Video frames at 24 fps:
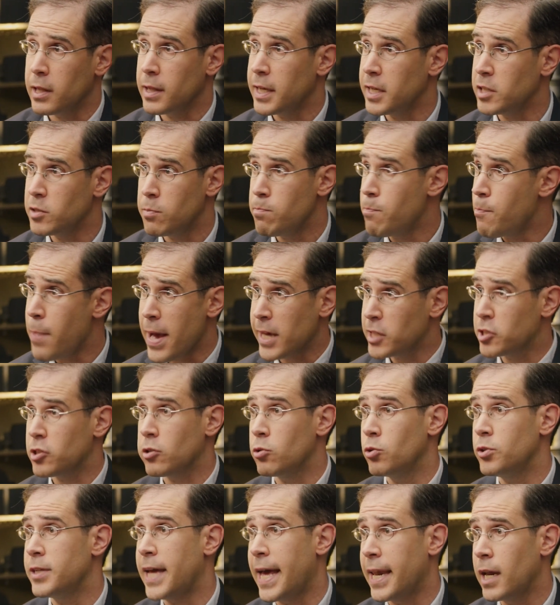Lee's best
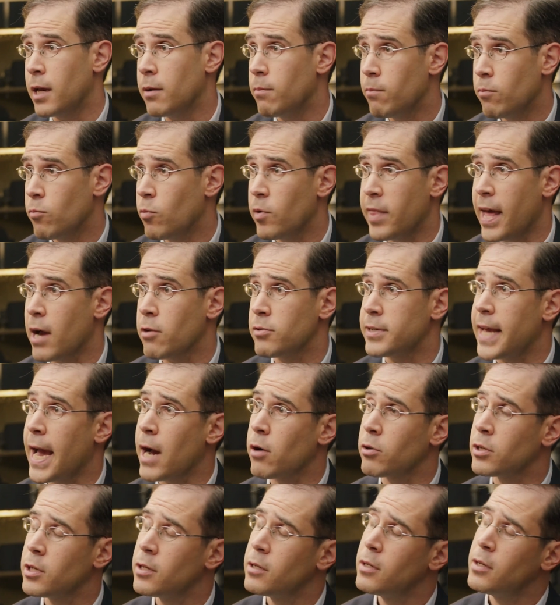lieutenant, without
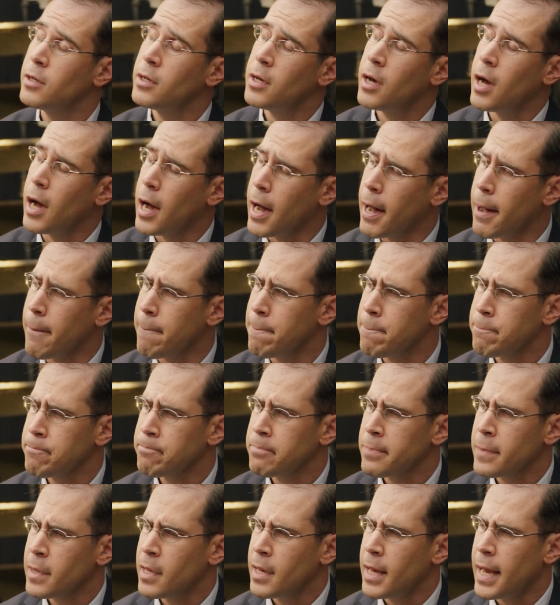doubt.
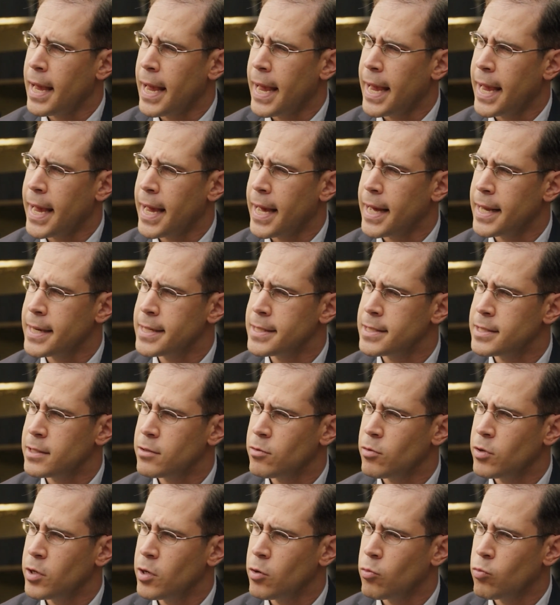And
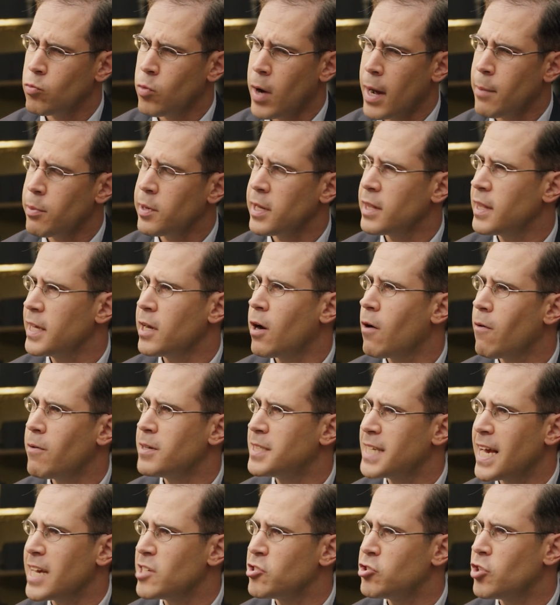Robert E. Lee
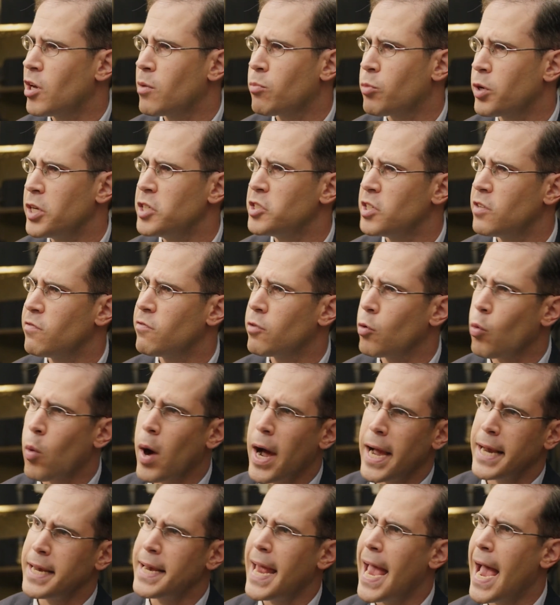always has some reason for
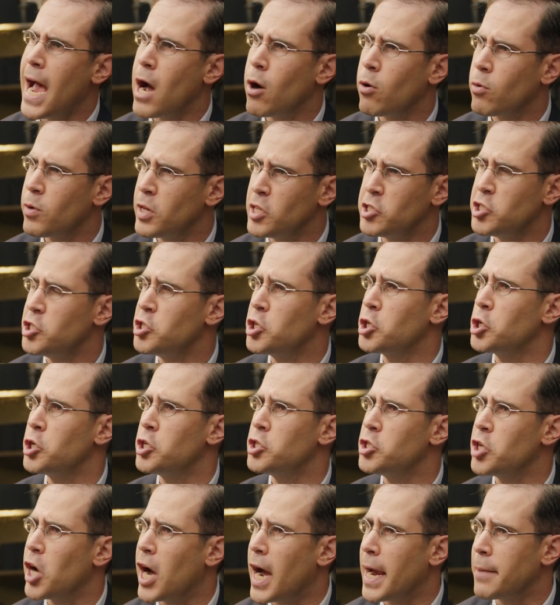why now isn't a
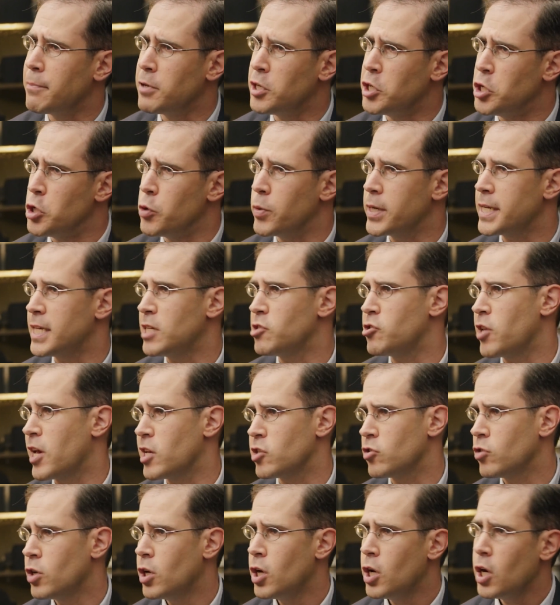good time to do it. He
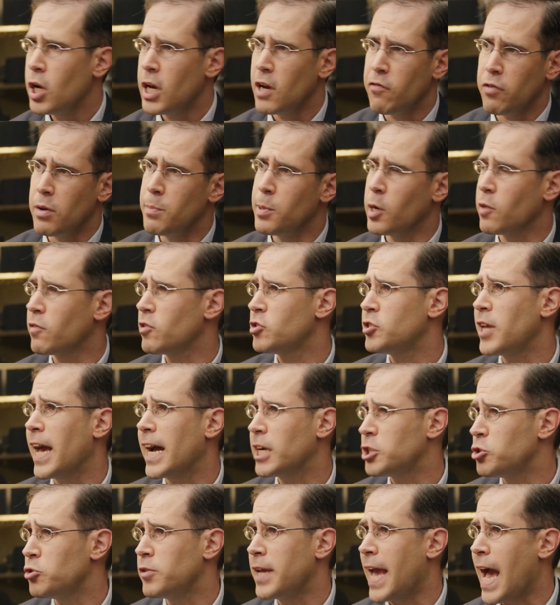says, if we build a
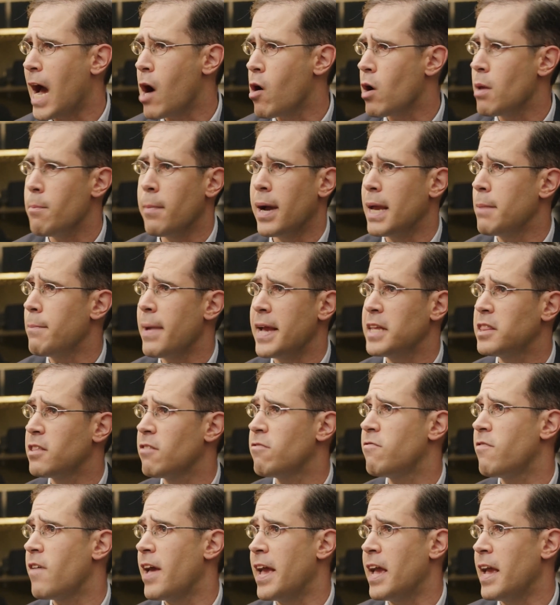statue now, it might make
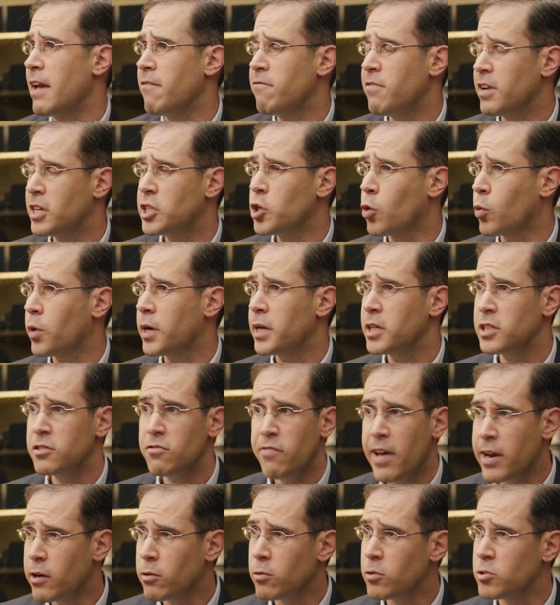the victorious
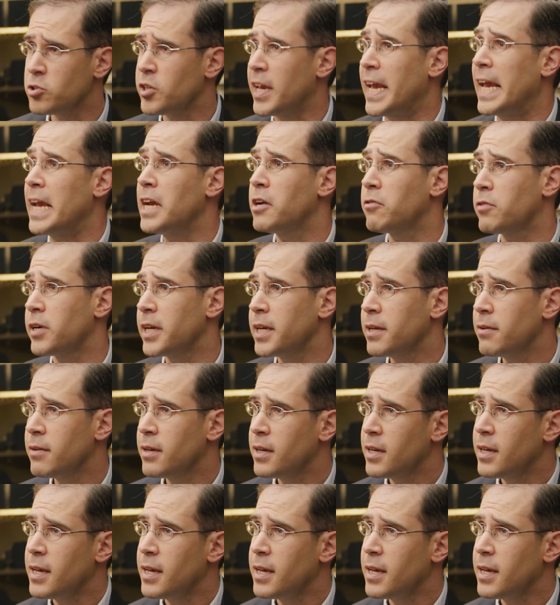Federals angry.